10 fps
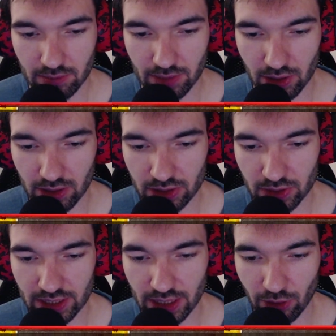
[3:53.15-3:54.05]
because you
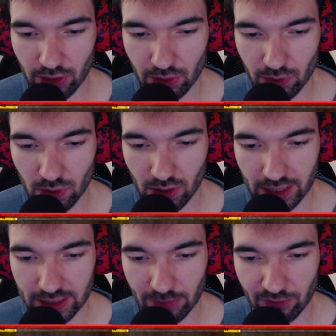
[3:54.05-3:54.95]
see all your cooldown
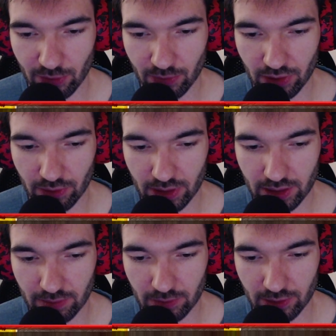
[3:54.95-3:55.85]
except from the
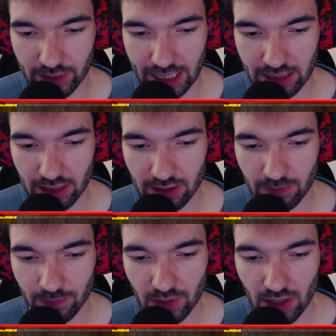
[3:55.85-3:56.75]
grenade kit,
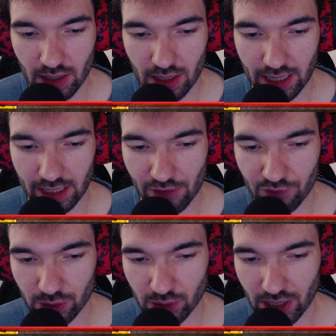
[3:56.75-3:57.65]
and
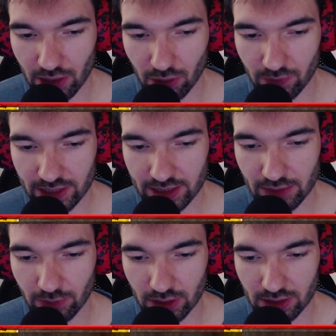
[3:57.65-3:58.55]
therefore you can always
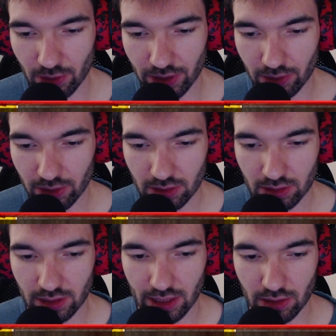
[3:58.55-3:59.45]
see what's going on
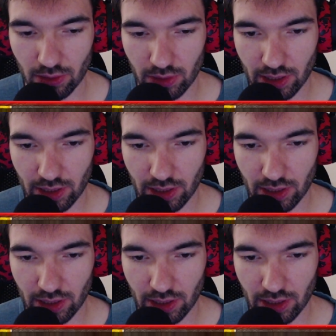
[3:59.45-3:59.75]
and don't